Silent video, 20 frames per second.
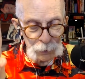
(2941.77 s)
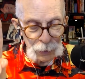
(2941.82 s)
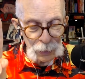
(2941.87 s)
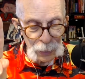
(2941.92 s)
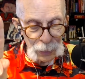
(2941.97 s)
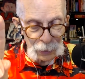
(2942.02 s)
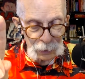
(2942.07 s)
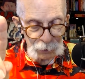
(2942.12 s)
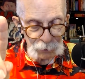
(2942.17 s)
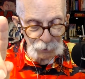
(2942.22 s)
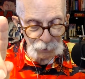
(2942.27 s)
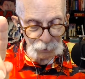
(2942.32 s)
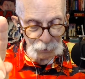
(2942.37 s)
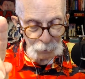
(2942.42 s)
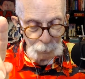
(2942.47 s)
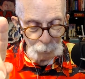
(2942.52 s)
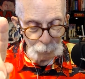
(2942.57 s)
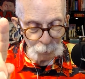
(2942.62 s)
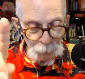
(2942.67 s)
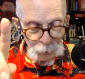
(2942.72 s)
Knox
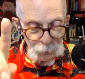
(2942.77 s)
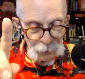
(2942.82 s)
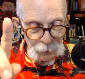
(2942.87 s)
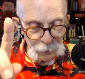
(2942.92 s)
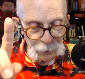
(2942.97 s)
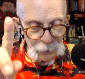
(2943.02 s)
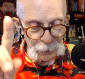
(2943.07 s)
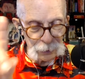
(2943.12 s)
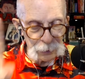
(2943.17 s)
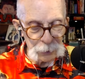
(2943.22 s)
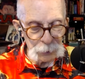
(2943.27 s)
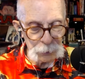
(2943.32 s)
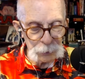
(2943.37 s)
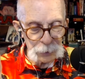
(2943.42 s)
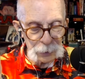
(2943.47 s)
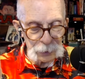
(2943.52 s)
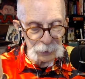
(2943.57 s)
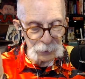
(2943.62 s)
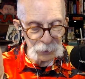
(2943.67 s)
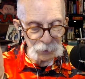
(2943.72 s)
in the
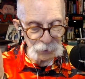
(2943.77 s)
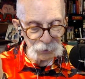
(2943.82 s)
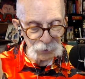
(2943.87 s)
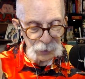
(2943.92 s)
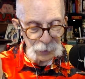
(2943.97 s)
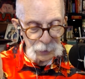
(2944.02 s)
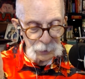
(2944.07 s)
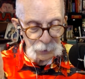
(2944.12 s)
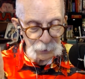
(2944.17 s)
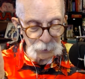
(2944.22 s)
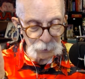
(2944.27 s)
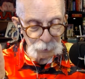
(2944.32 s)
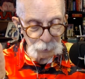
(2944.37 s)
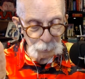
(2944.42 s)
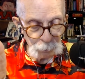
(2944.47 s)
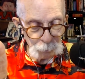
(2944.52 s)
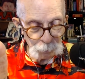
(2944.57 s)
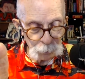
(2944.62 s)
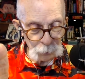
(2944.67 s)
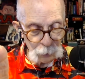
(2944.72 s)
United States
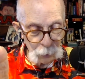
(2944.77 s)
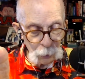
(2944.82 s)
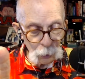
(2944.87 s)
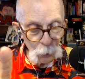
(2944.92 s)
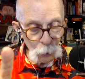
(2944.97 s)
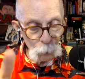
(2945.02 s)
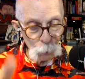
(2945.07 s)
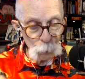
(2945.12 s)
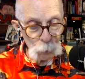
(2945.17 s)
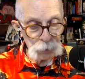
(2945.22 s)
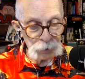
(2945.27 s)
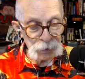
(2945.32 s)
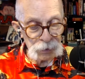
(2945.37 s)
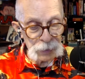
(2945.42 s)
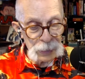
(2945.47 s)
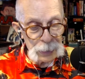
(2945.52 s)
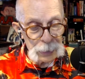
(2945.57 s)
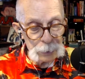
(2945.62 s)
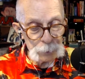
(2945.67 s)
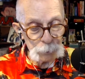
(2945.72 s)
was
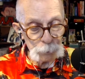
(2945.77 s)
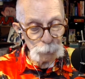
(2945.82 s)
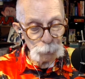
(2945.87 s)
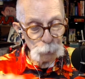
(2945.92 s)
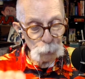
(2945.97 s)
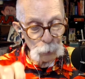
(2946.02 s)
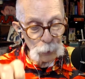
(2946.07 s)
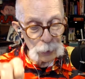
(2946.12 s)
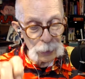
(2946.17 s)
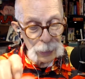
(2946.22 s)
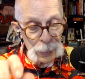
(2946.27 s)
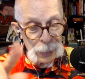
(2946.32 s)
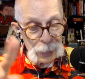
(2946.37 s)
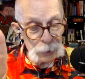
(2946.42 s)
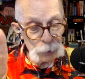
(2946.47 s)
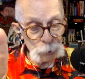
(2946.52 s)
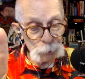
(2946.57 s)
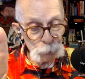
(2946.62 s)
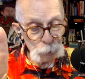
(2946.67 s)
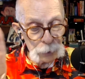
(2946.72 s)
named for
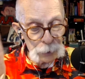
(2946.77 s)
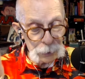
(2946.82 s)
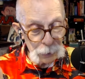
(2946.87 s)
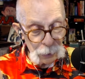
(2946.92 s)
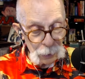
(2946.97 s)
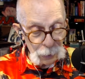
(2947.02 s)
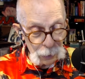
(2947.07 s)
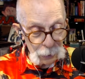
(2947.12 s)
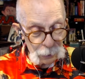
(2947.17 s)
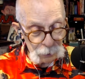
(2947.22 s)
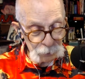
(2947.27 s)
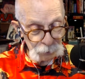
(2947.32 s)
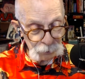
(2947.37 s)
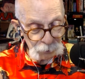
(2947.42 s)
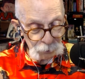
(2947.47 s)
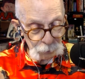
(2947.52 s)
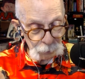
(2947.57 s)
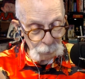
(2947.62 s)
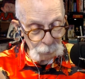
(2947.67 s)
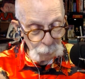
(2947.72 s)
Henry
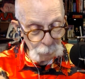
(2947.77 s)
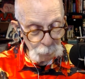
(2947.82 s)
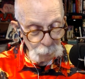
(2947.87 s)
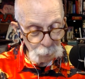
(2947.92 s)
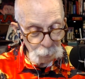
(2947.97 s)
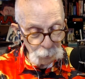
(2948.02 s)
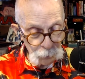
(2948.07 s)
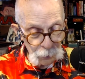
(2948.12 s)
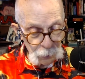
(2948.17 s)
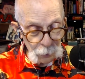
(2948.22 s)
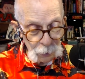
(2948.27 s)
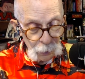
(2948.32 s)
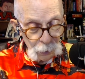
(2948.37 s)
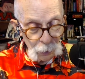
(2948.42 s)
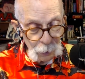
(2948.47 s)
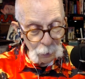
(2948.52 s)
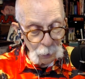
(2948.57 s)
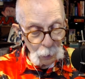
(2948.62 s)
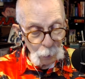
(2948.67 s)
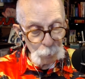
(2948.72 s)
Knox,
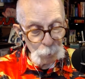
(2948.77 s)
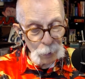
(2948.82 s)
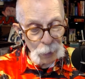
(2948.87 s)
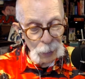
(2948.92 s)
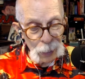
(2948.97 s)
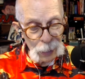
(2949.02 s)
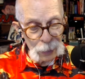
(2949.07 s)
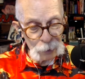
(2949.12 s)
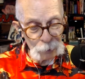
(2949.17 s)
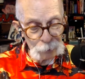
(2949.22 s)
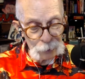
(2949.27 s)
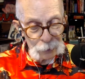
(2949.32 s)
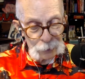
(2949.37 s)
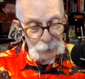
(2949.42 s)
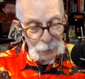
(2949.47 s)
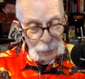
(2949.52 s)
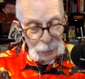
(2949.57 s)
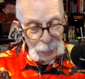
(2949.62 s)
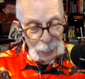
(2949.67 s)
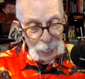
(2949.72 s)
a pirate
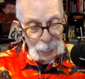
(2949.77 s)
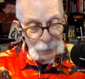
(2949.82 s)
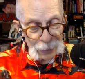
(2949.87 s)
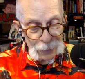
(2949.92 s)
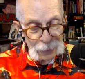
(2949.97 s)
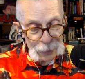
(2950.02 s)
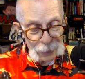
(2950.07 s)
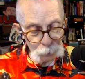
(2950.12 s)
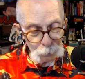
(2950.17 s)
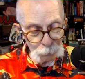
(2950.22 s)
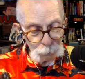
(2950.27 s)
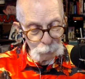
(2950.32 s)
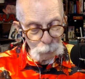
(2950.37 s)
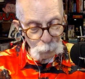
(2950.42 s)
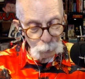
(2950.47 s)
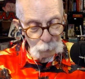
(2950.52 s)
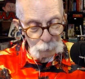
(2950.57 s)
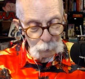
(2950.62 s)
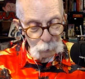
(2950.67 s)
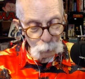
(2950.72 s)
active
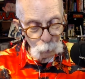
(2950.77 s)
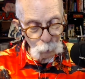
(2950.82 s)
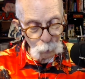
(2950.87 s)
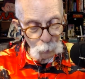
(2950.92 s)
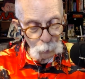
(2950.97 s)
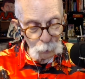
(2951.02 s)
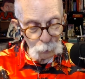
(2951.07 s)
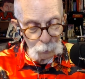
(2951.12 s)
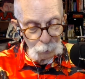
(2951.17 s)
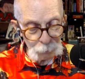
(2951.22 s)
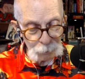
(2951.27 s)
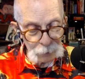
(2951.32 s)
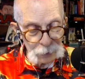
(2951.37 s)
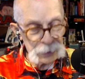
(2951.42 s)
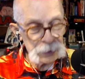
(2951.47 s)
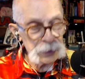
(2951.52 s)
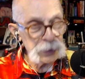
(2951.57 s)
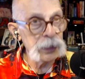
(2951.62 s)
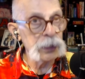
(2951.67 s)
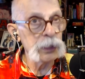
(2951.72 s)
during the War of
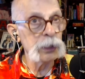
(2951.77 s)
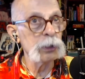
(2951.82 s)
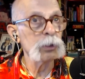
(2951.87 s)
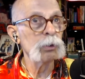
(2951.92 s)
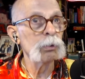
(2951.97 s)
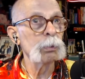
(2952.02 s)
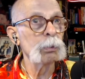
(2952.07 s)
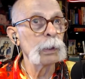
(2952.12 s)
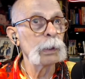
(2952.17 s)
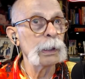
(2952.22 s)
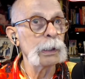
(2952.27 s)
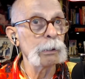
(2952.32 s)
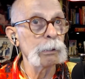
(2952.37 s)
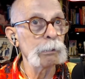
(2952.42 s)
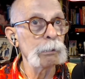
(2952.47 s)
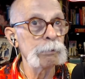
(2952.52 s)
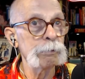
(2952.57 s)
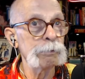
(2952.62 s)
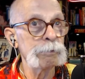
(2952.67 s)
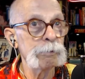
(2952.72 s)

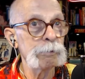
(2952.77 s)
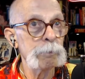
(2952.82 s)
1812.